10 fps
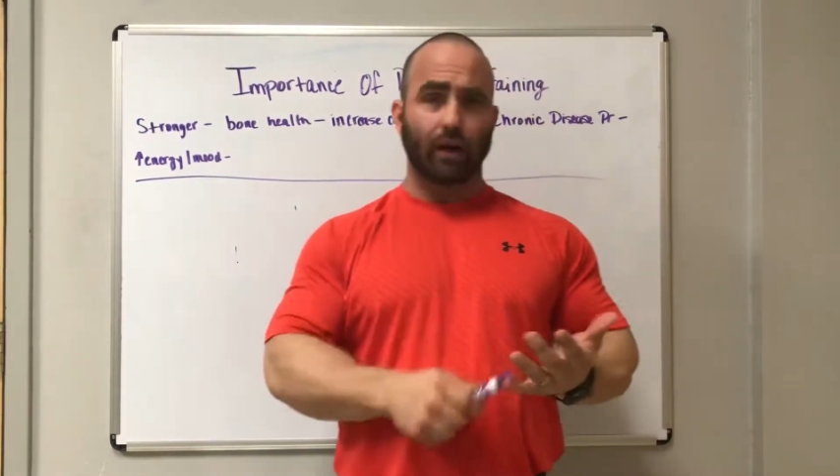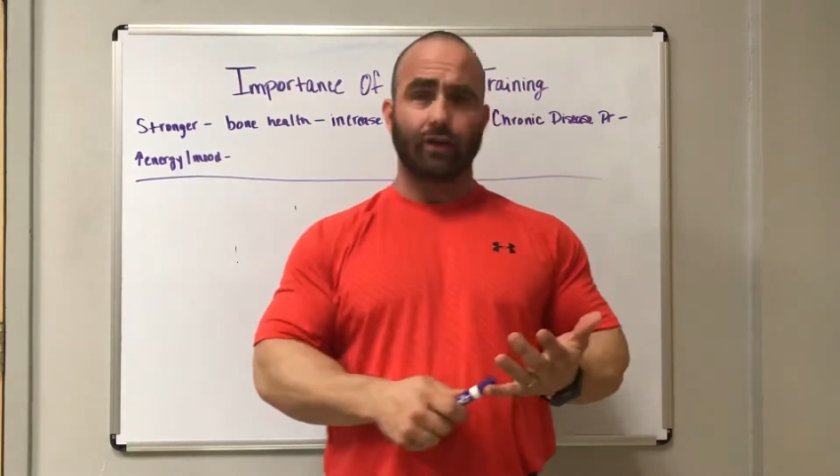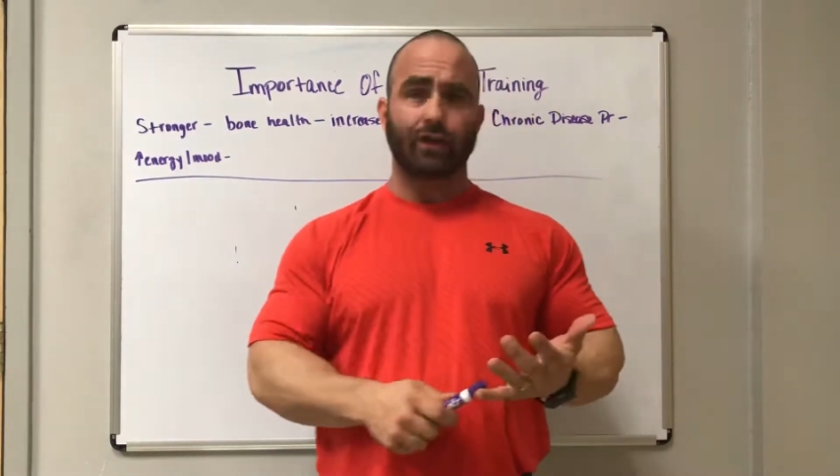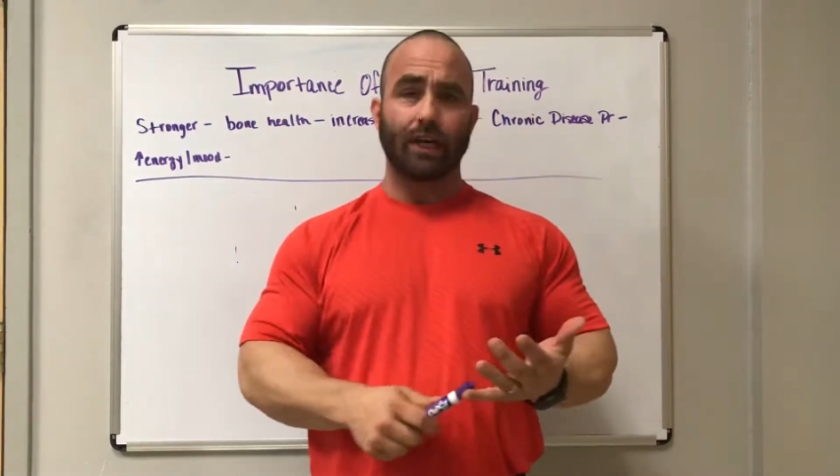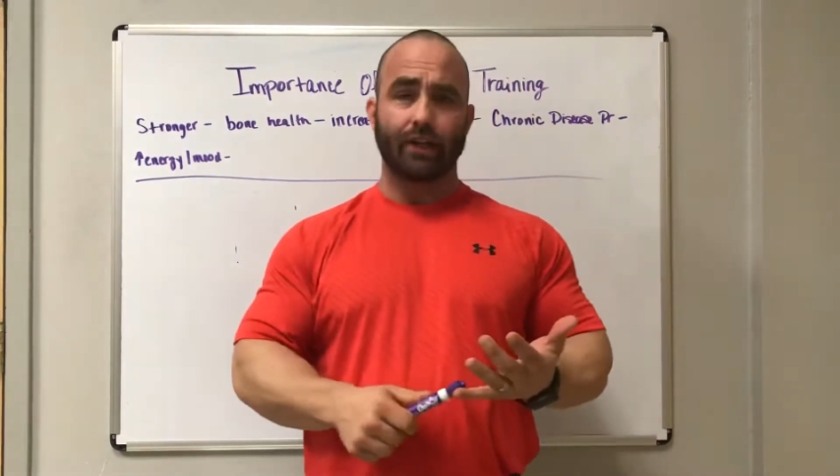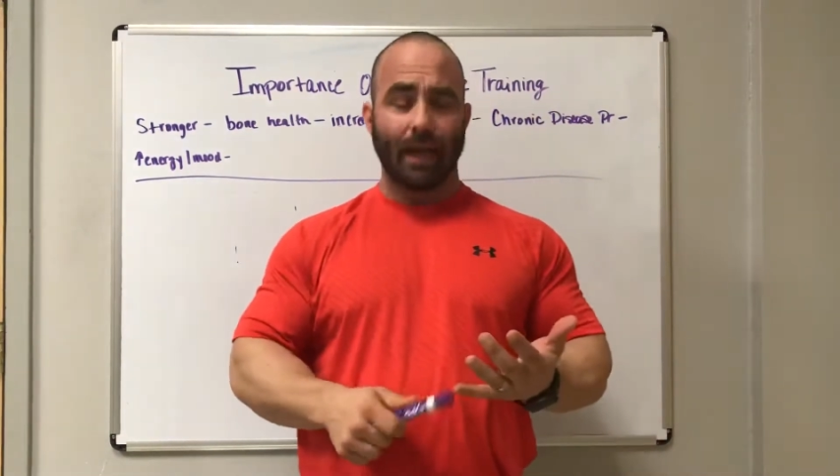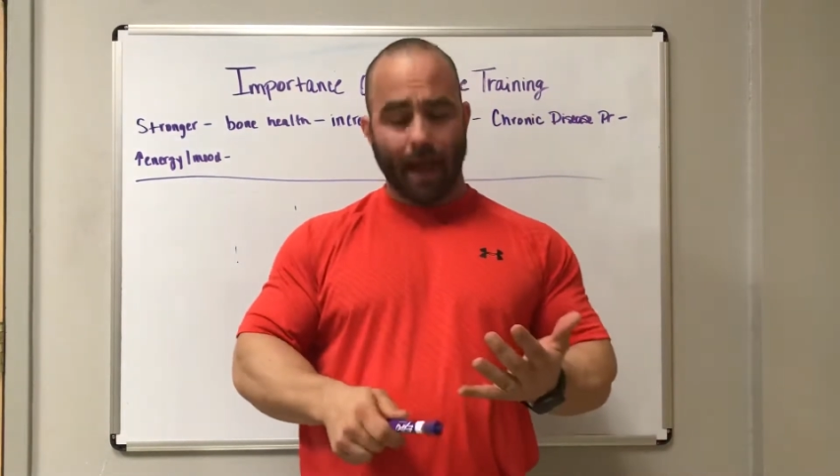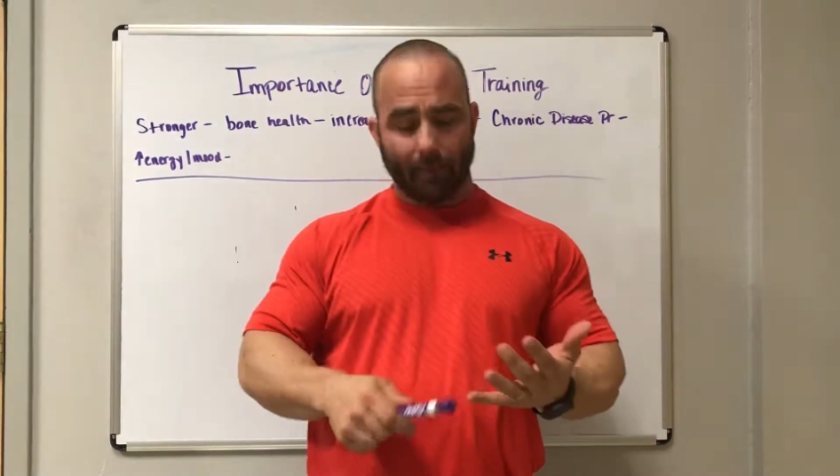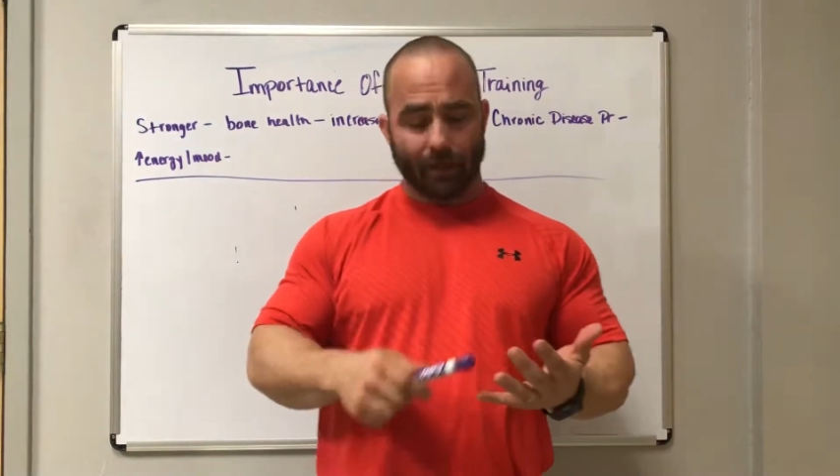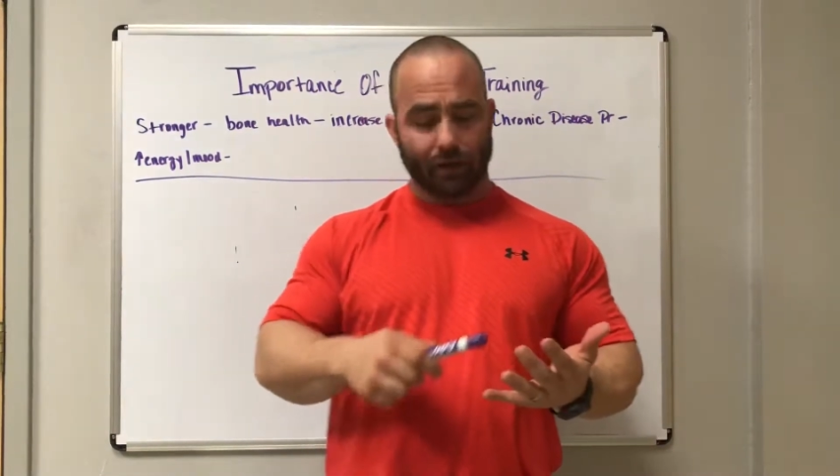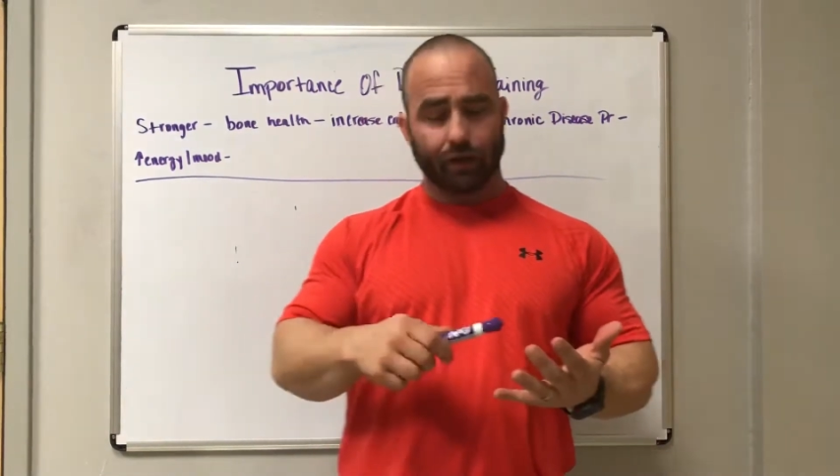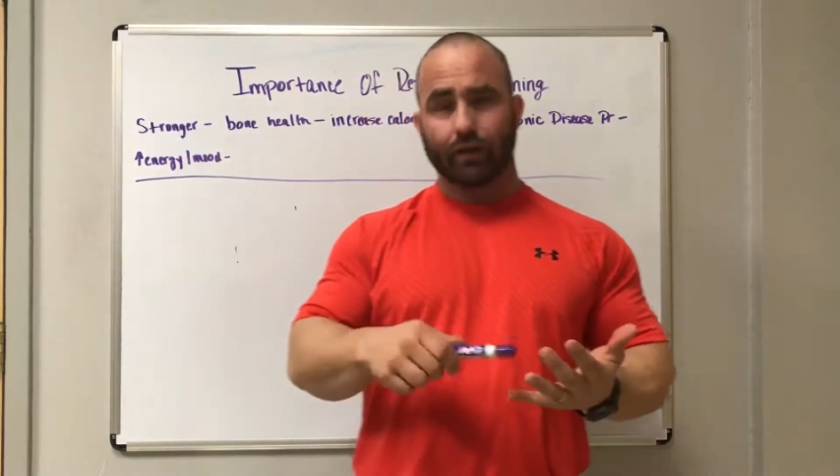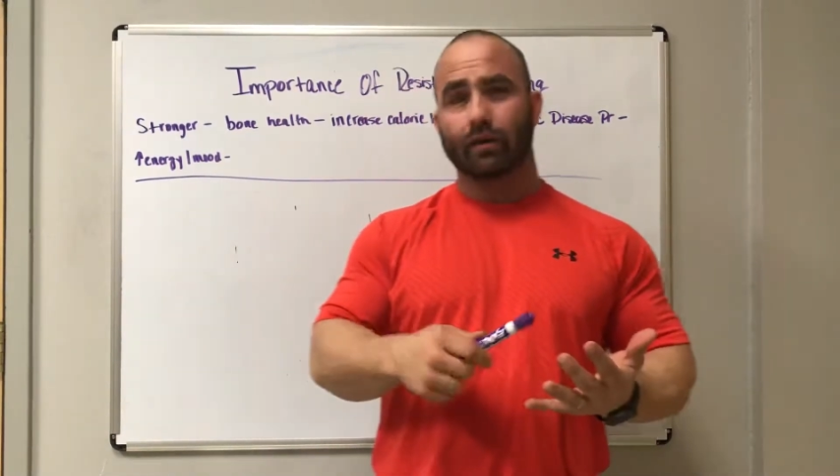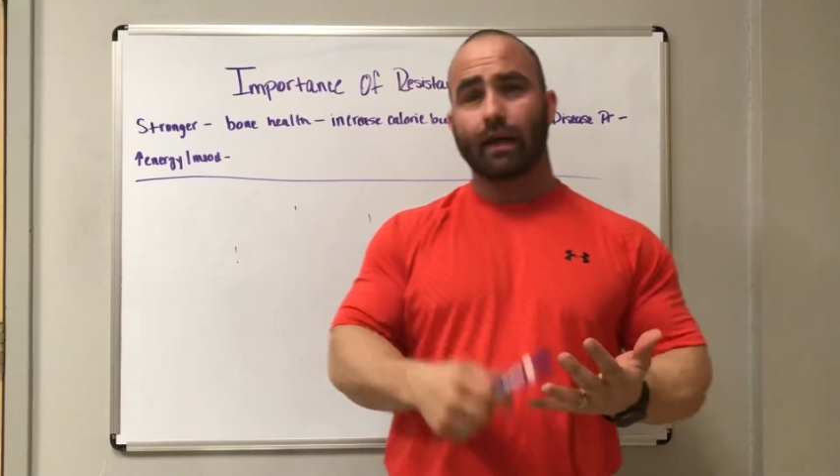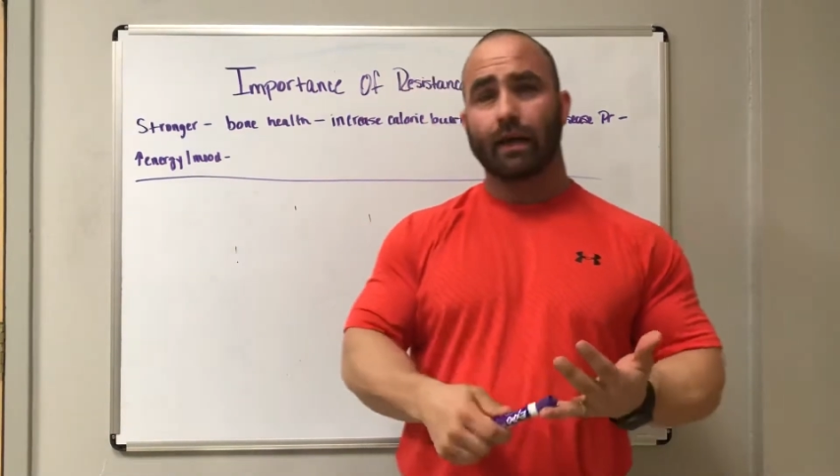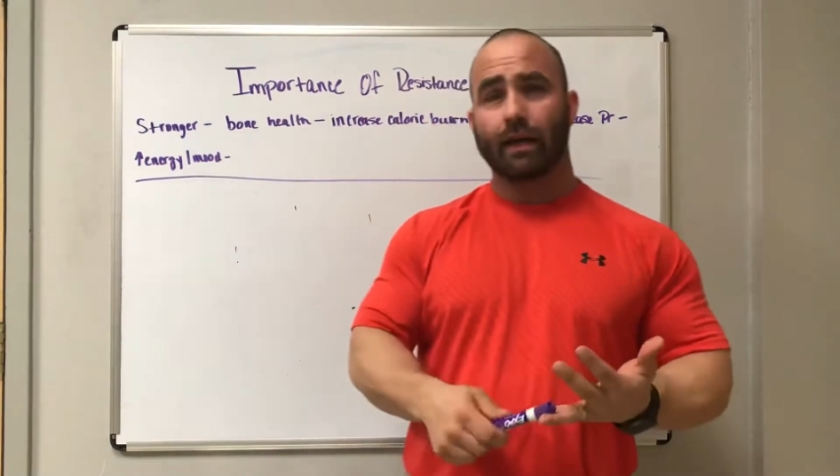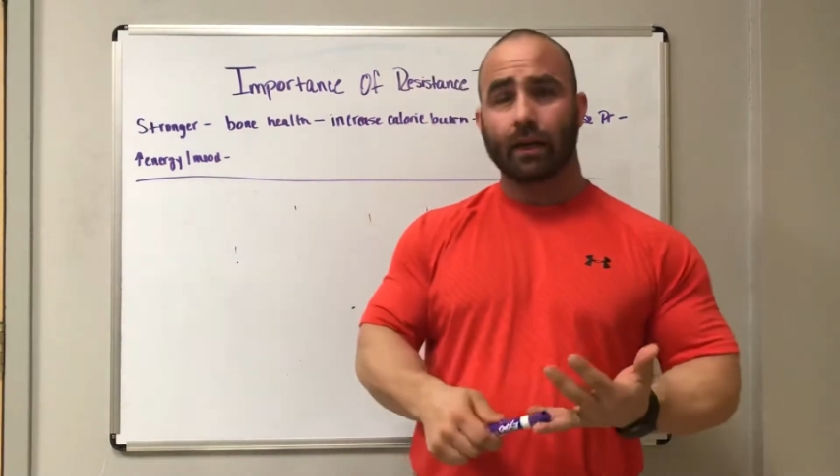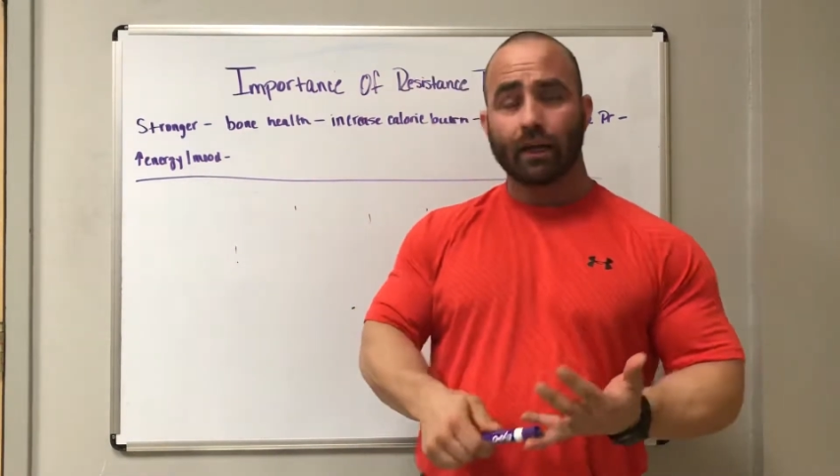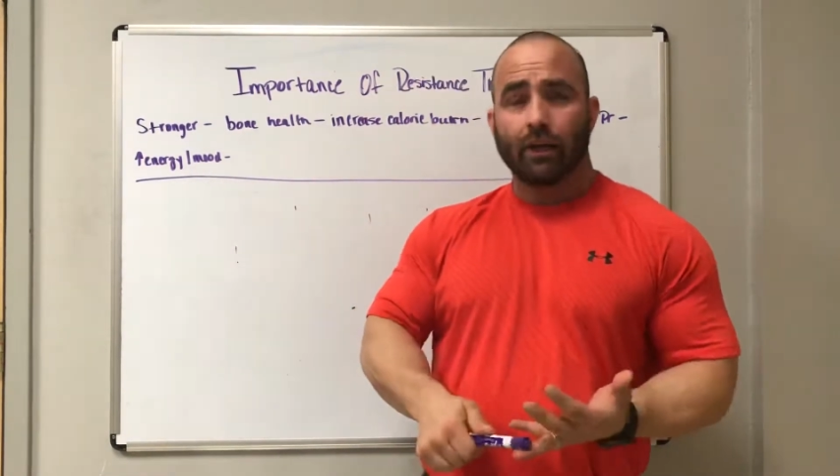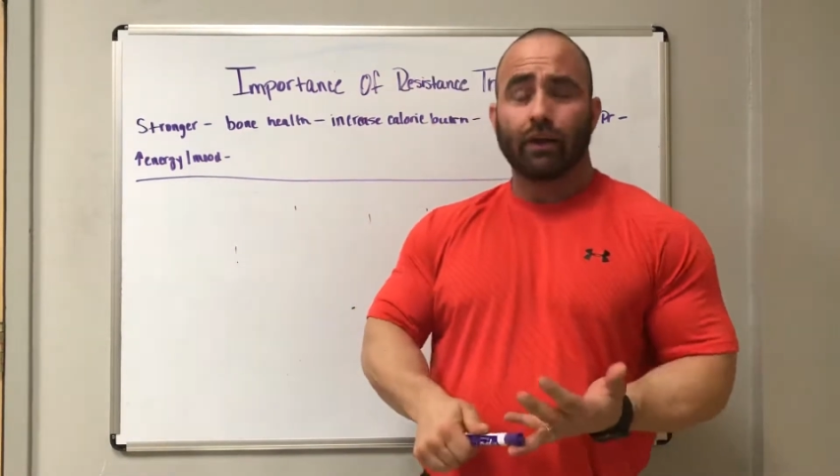on changing habits, you're integrating,